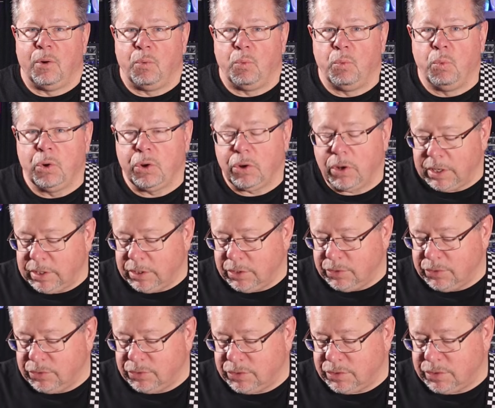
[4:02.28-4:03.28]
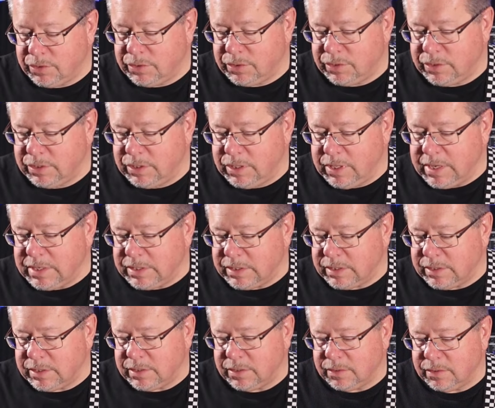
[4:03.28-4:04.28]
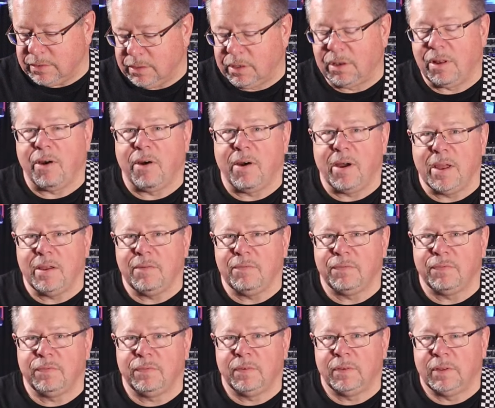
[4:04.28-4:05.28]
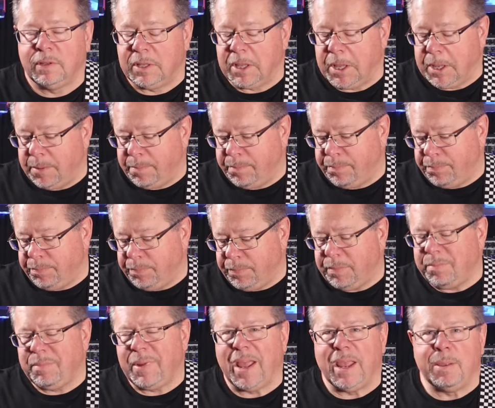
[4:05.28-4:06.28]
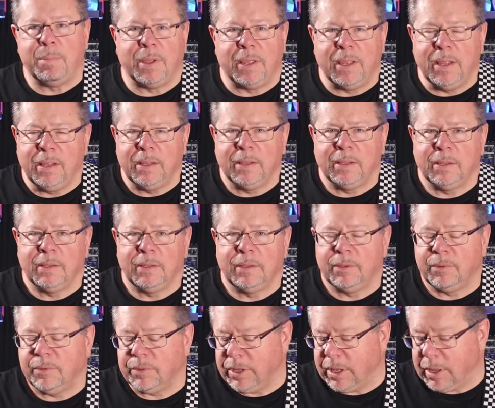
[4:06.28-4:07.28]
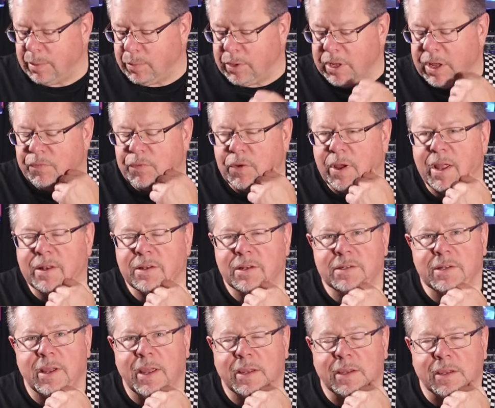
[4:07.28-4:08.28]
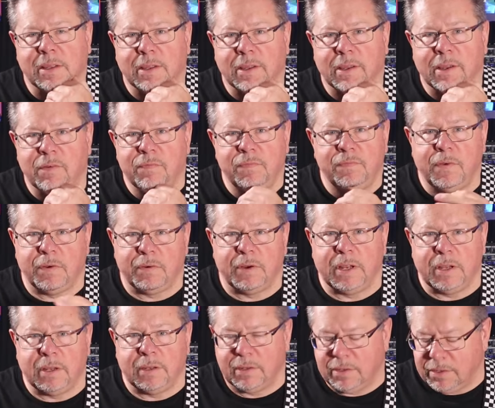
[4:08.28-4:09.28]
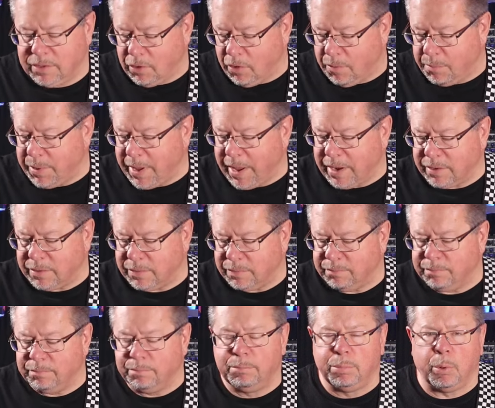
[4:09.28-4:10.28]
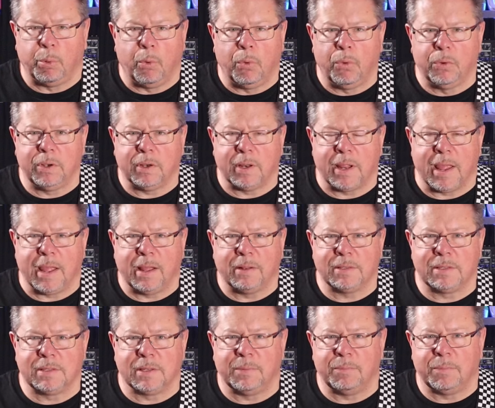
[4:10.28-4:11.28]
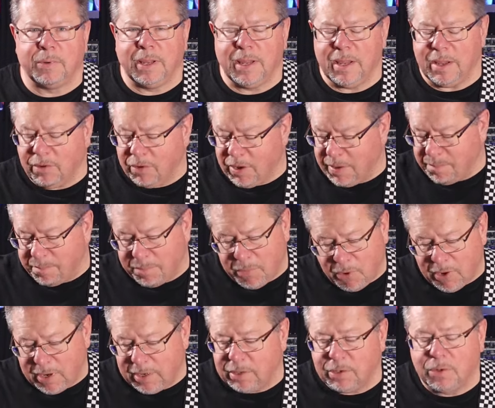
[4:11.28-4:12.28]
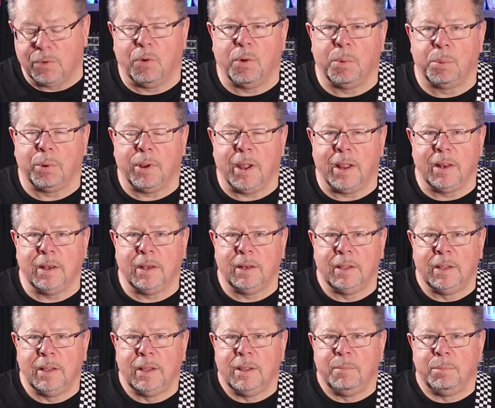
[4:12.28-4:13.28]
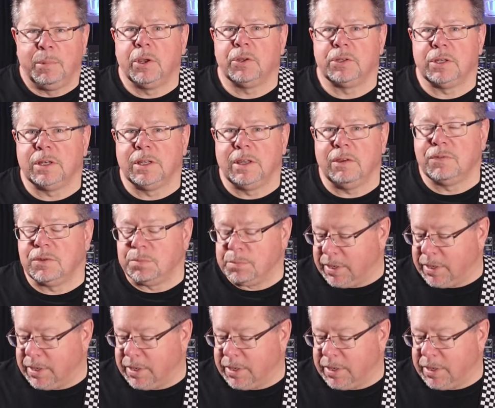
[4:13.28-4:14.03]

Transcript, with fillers: Would I use this live? Maybe. Um, if I had to take a, a very compact board out somewhere, I might incorporate it because it gives